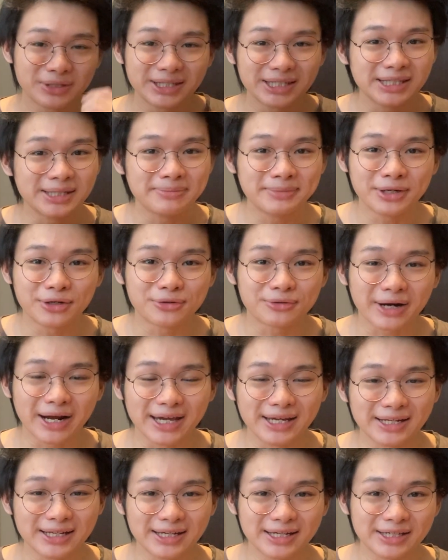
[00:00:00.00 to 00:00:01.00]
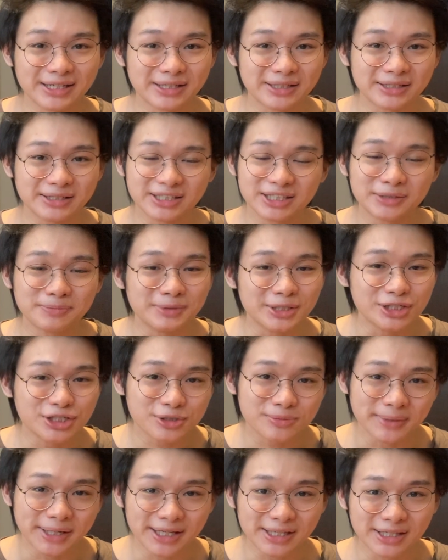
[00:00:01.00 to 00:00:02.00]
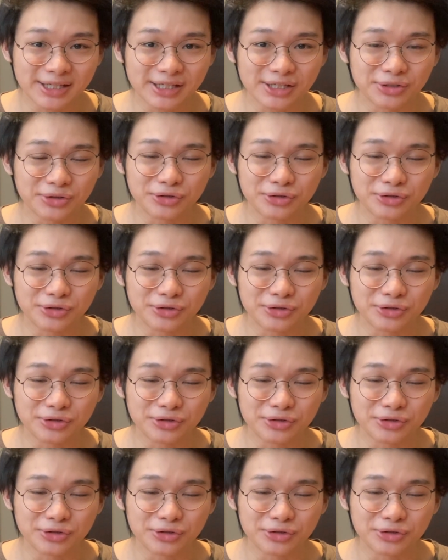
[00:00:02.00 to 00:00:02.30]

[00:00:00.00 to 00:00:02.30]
email writing, speech making,